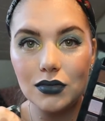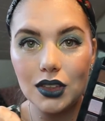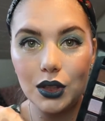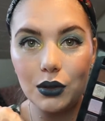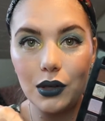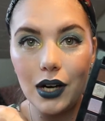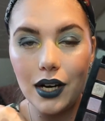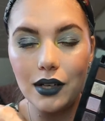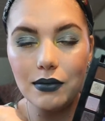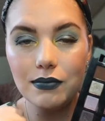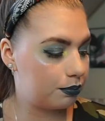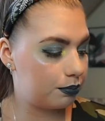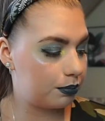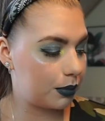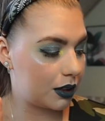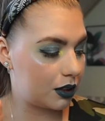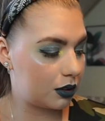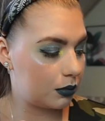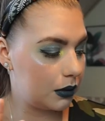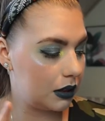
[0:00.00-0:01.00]
grey.
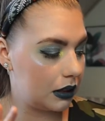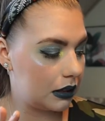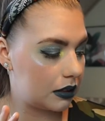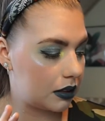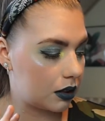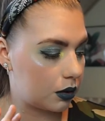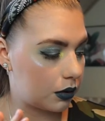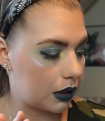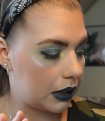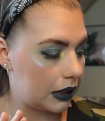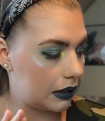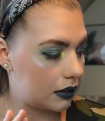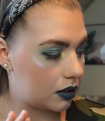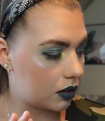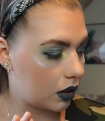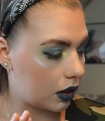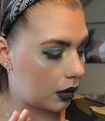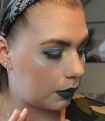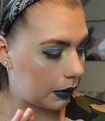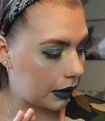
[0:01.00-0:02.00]
But to me it's a grey, it's
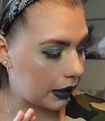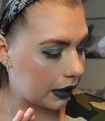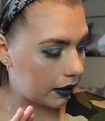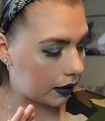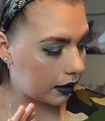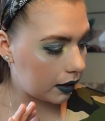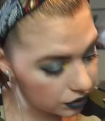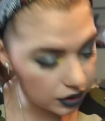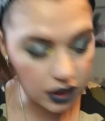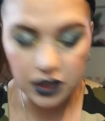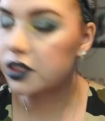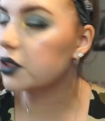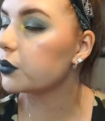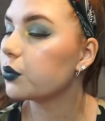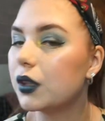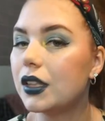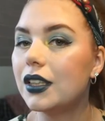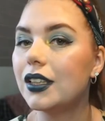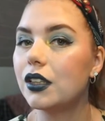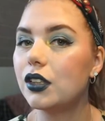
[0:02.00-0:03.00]
not a black. It's just
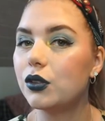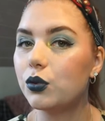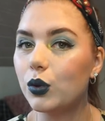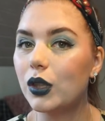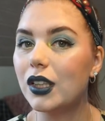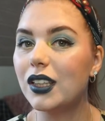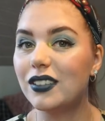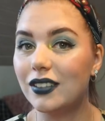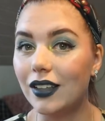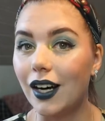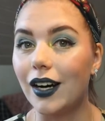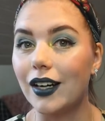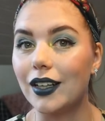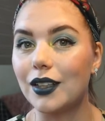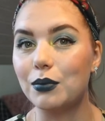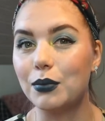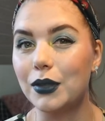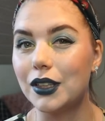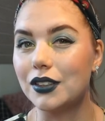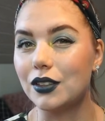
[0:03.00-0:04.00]
really, really
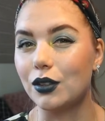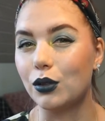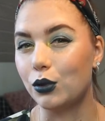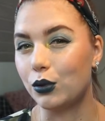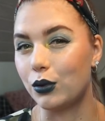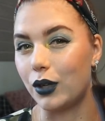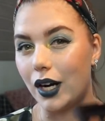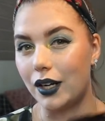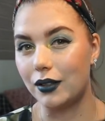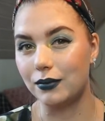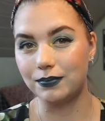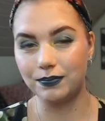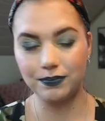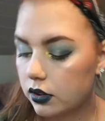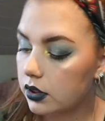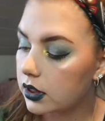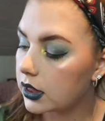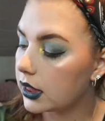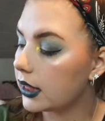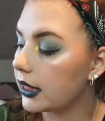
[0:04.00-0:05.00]
dark metal grey.
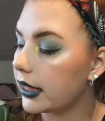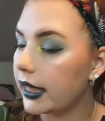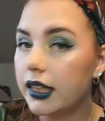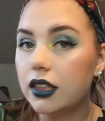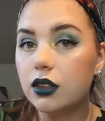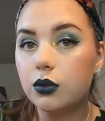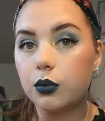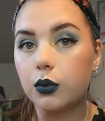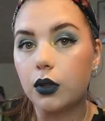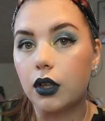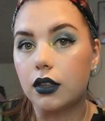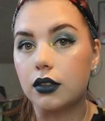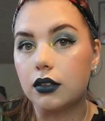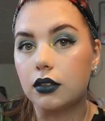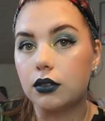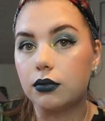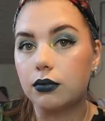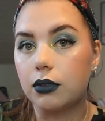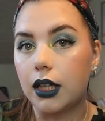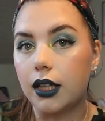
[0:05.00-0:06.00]
The light
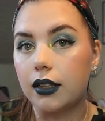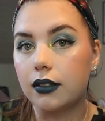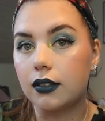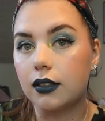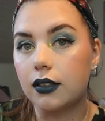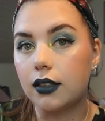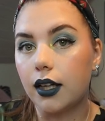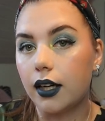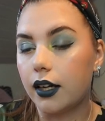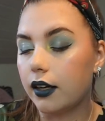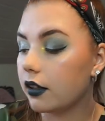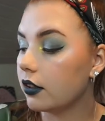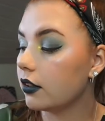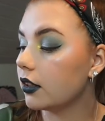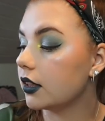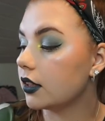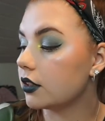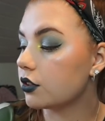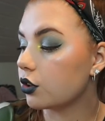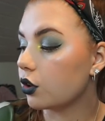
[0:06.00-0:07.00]
one right there
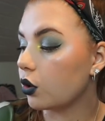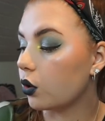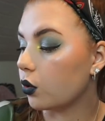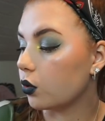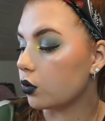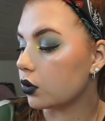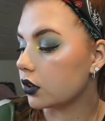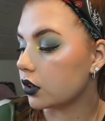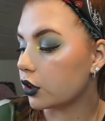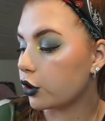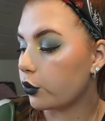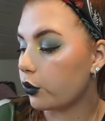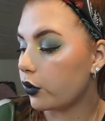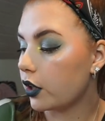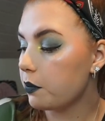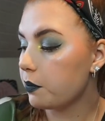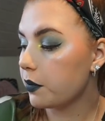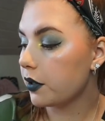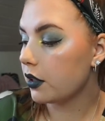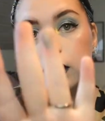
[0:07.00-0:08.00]
is called
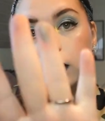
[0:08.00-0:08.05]
Grip